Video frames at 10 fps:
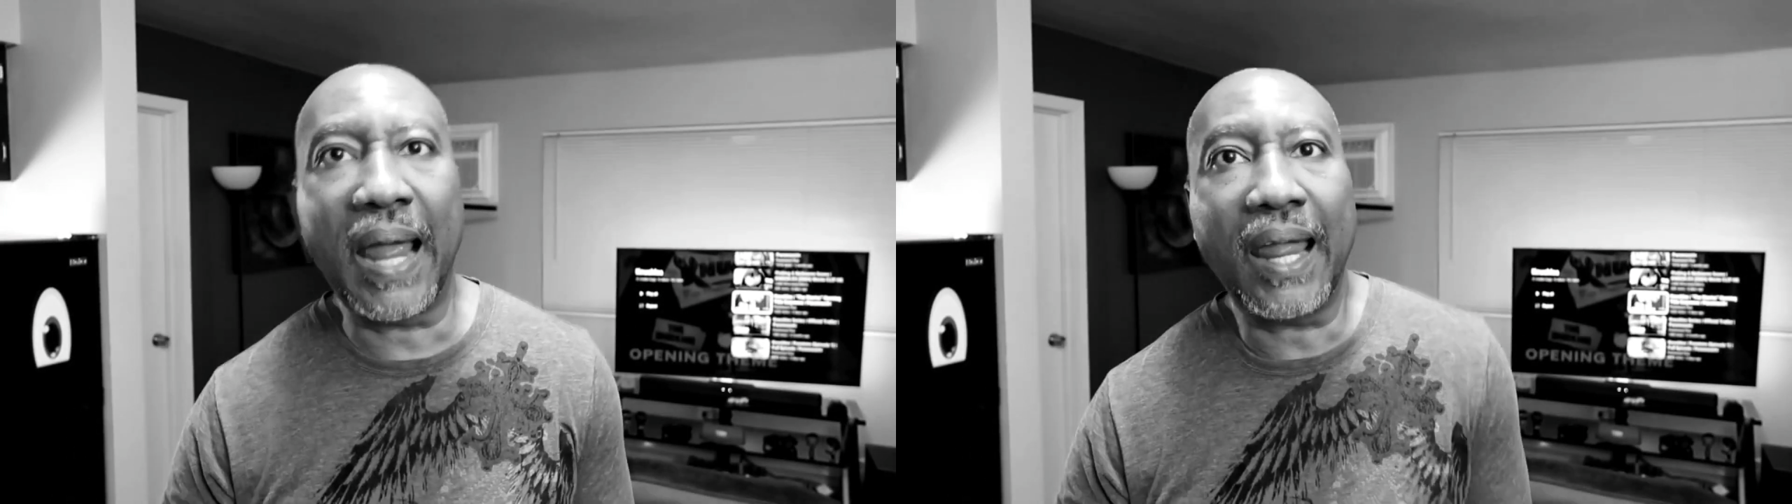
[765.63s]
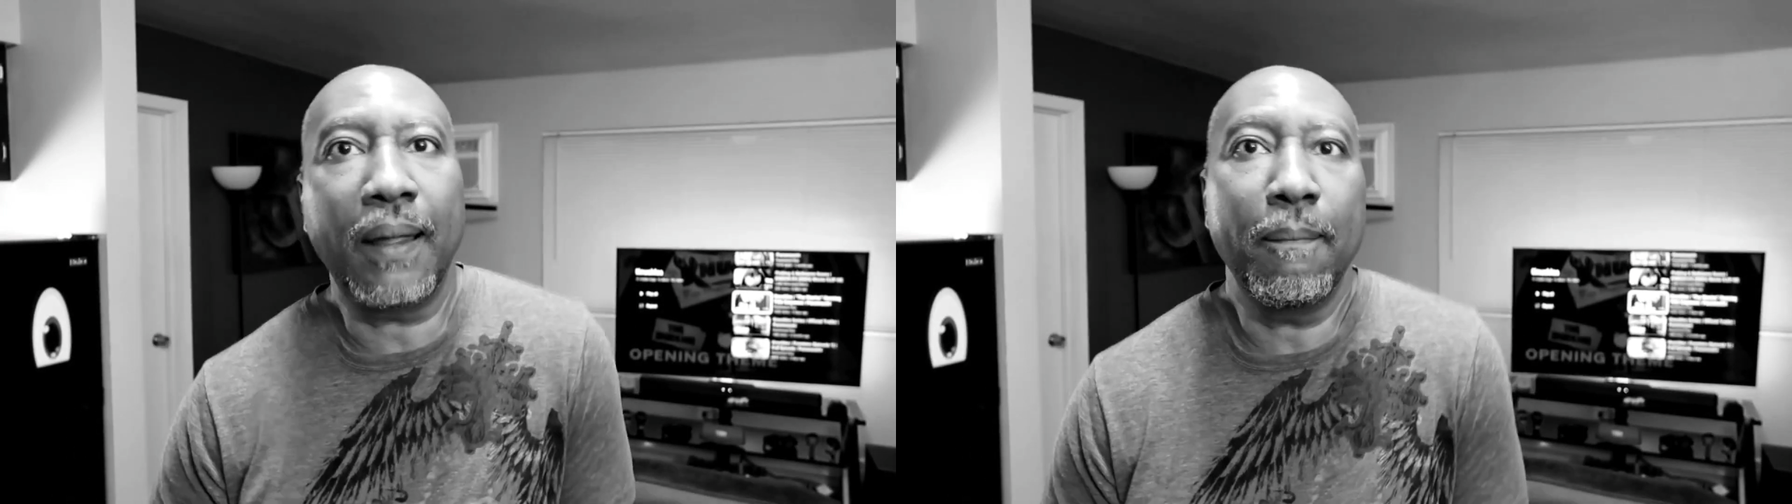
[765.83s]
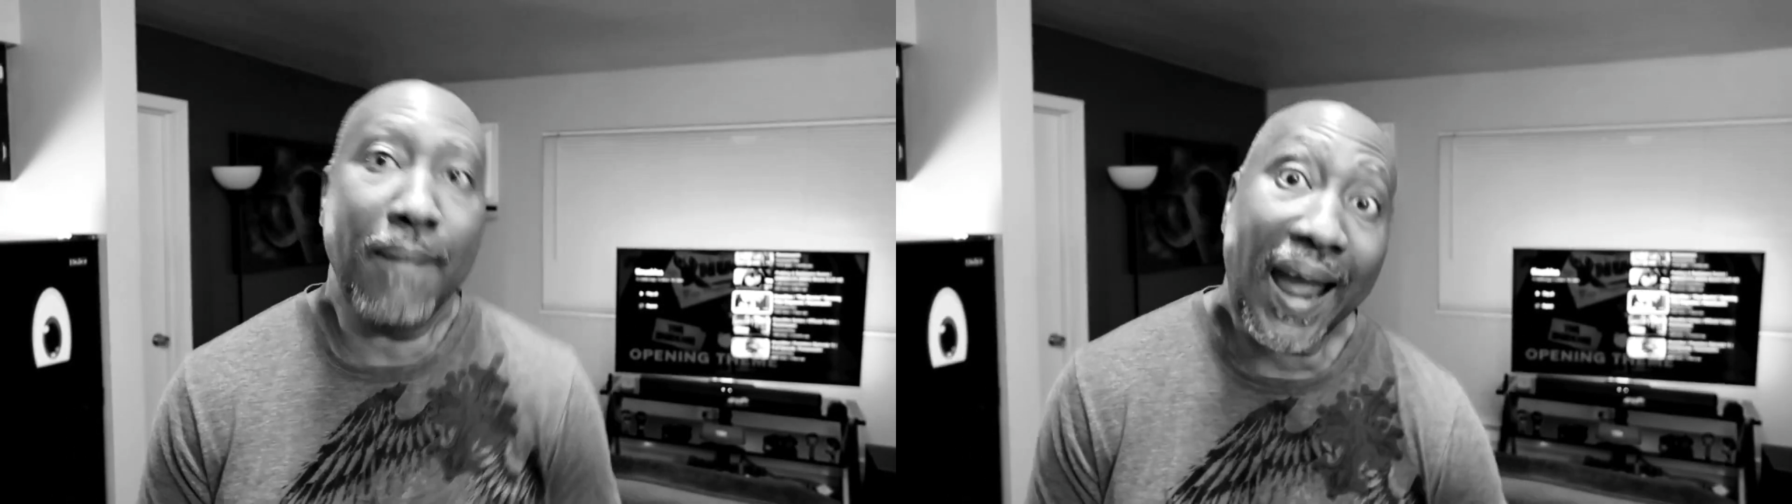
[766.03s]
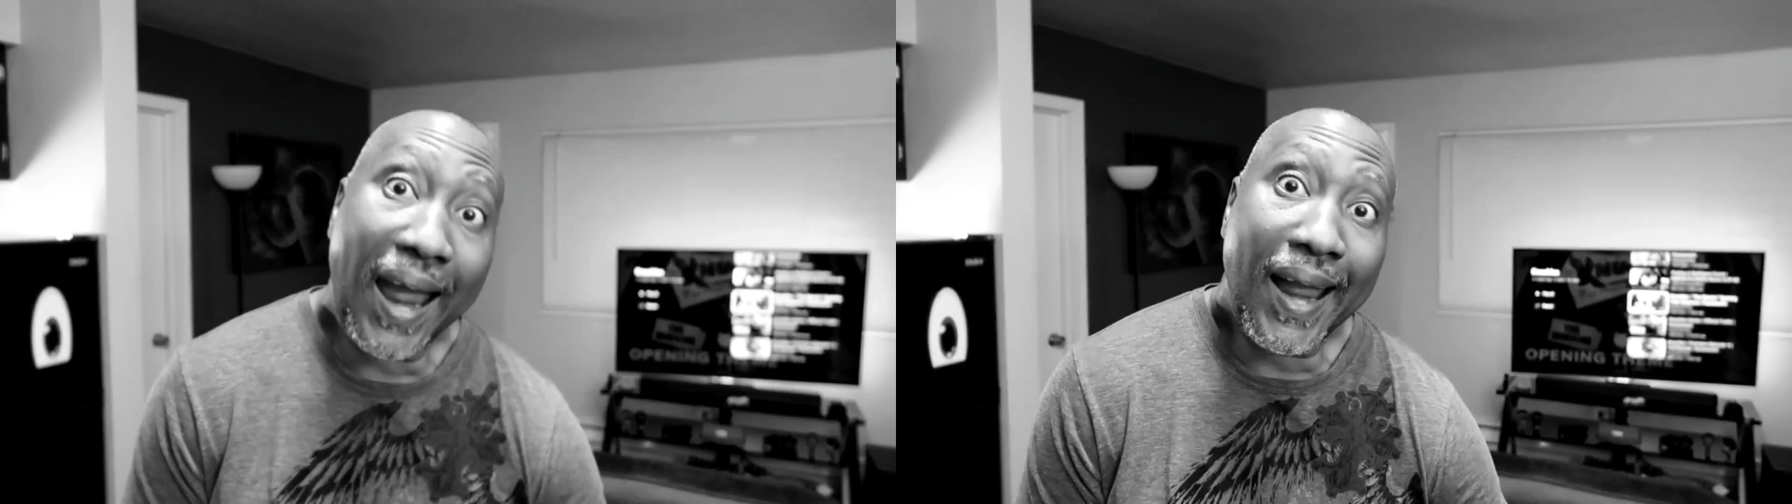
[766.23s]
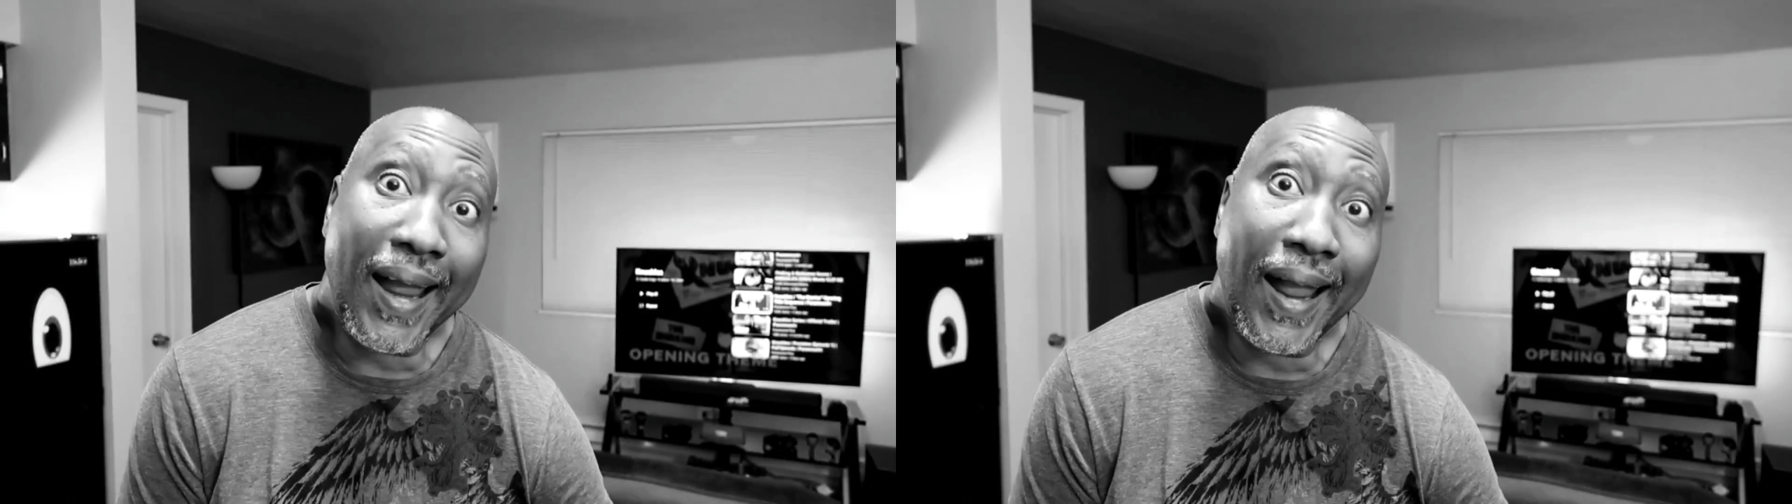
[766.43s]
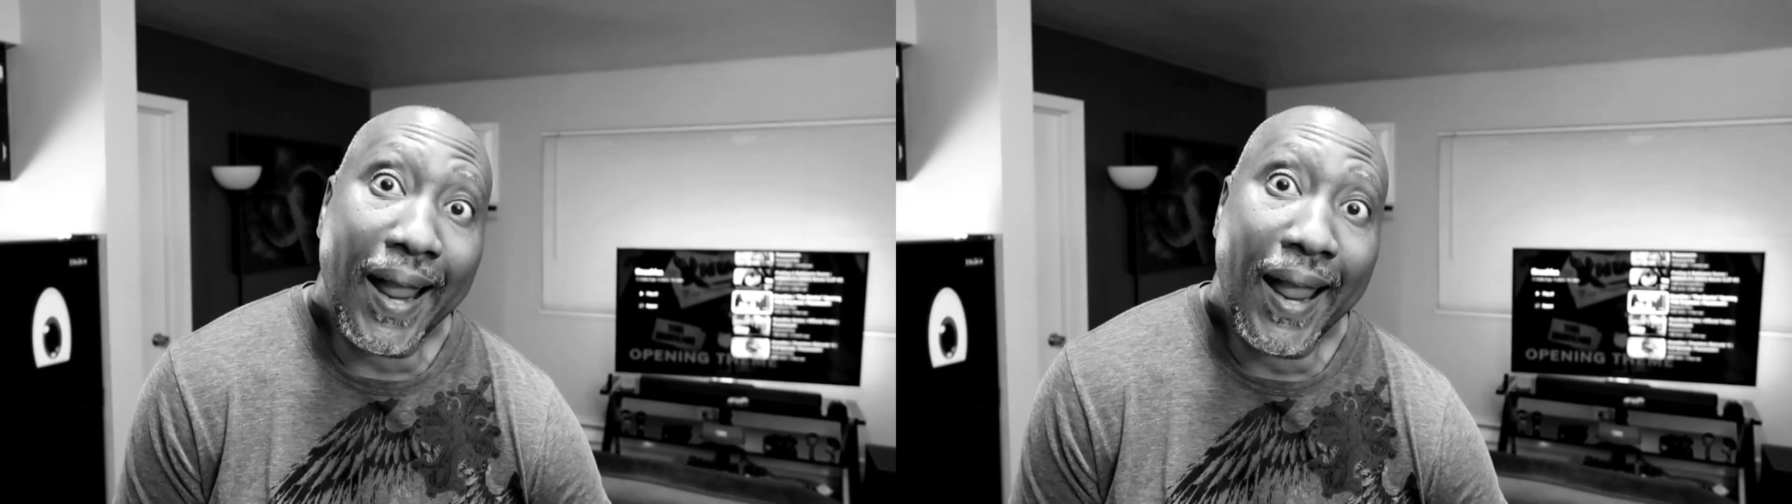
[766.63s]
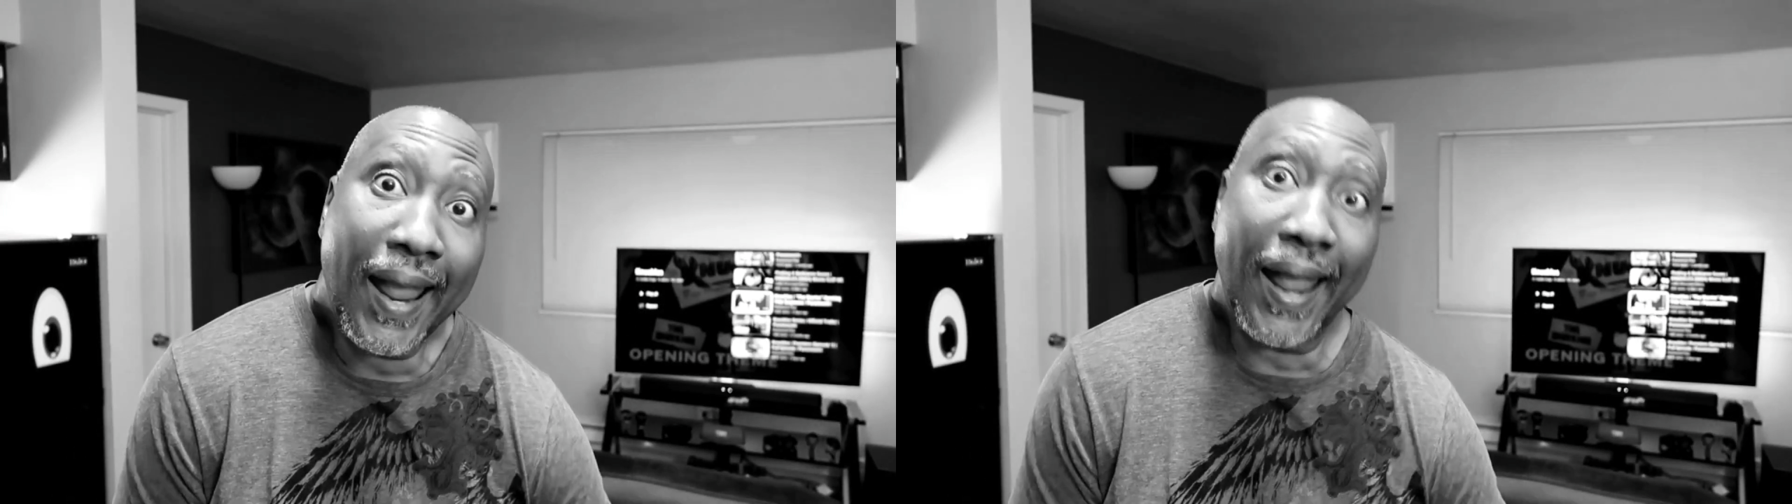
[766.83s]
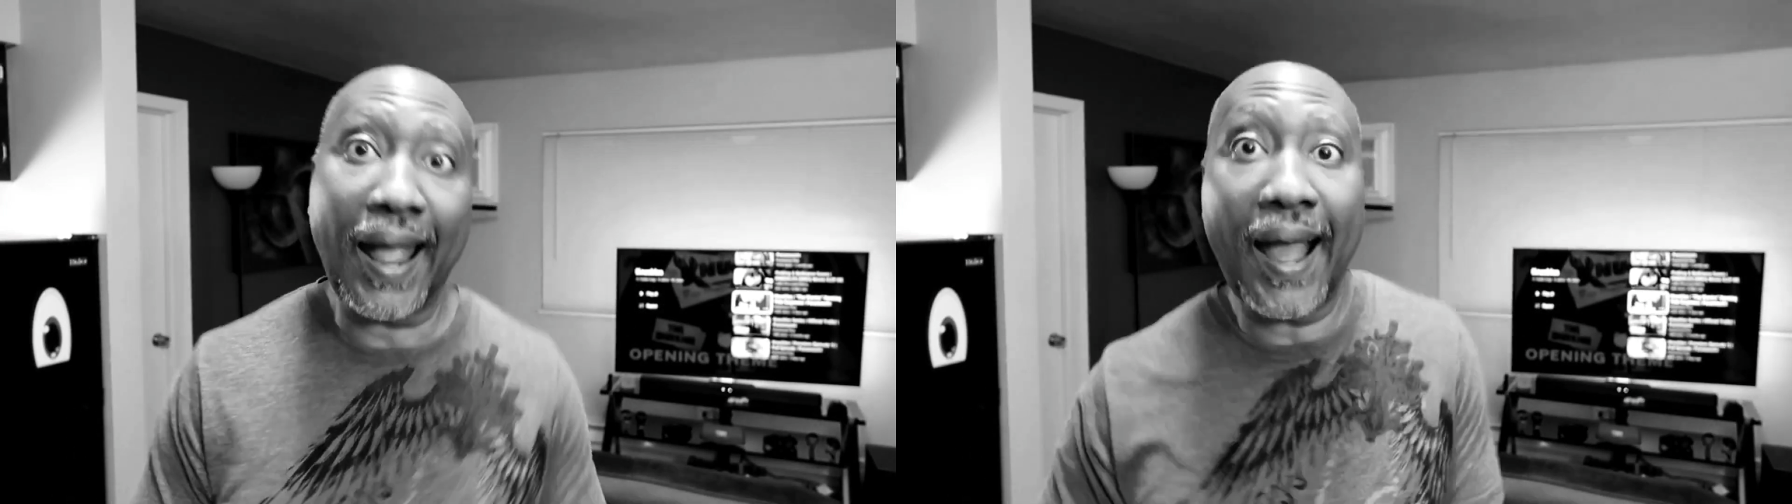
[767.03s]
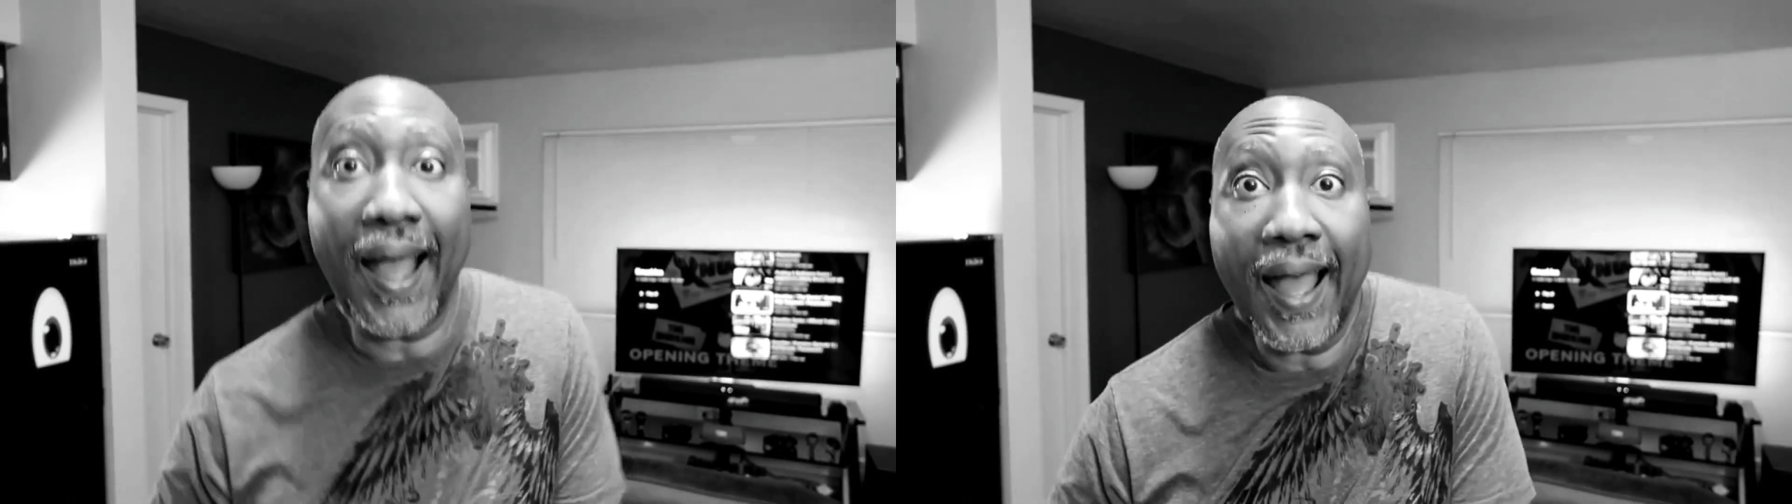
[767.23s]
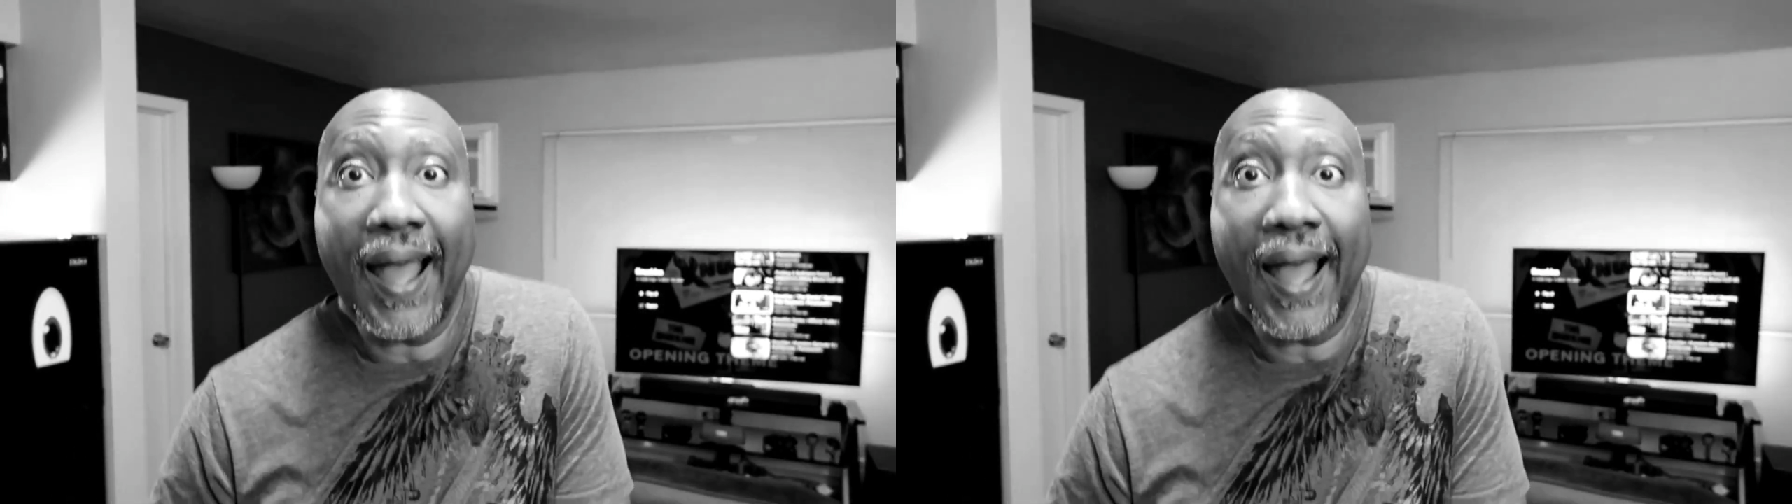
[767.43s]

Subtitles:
Bang, bang. I